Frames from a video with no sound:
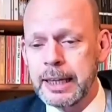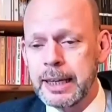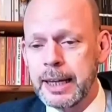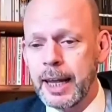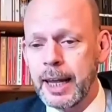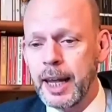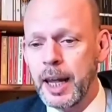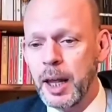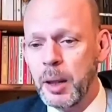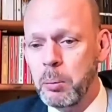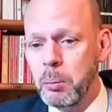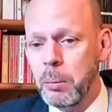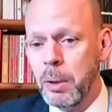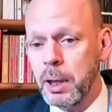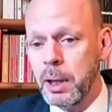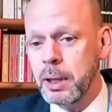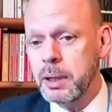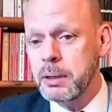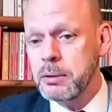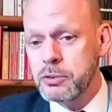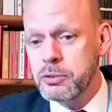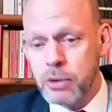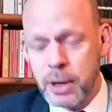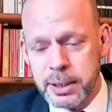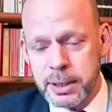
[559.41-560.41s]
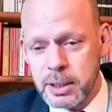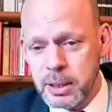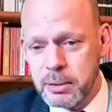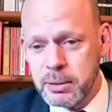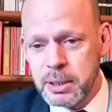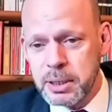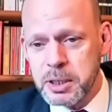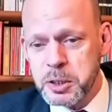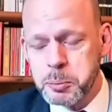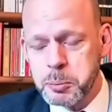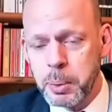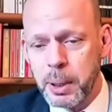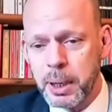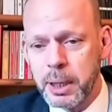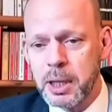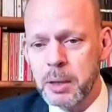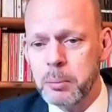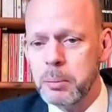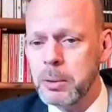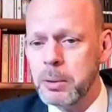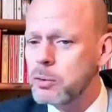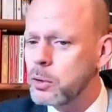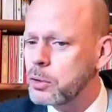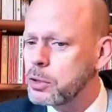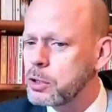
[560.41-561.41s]
Uh, my trade union is backing.
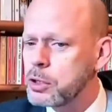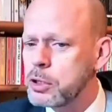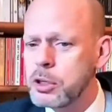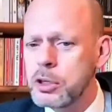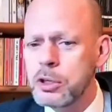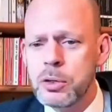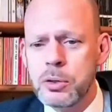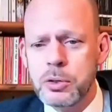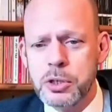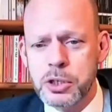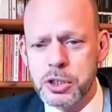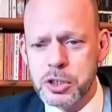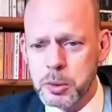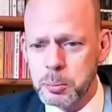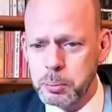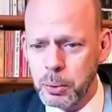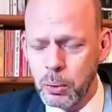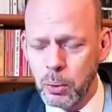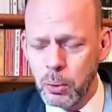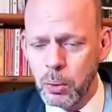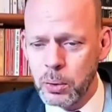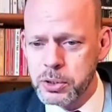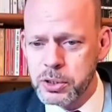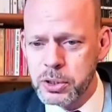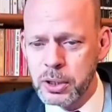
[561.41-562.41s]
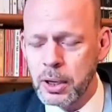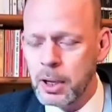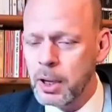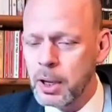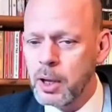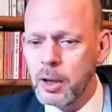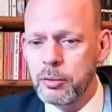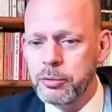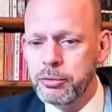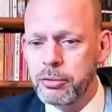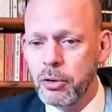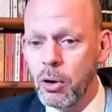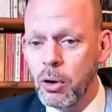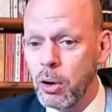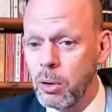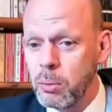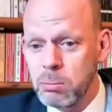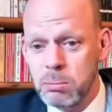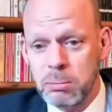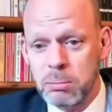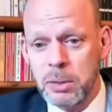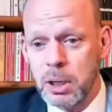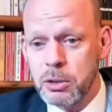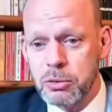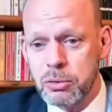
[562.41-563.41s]
They've got huge support
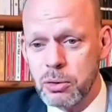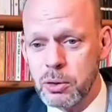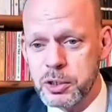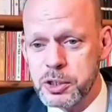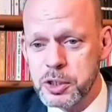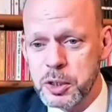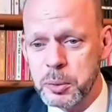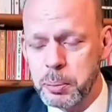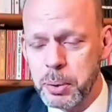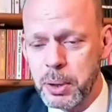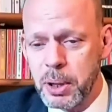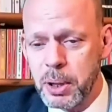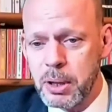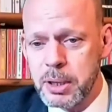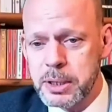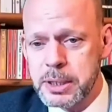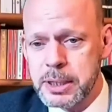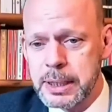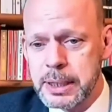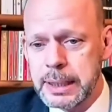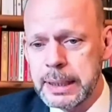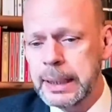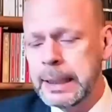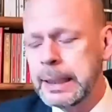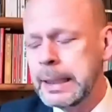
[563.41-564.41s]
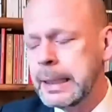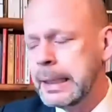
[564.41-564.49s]
from across the party.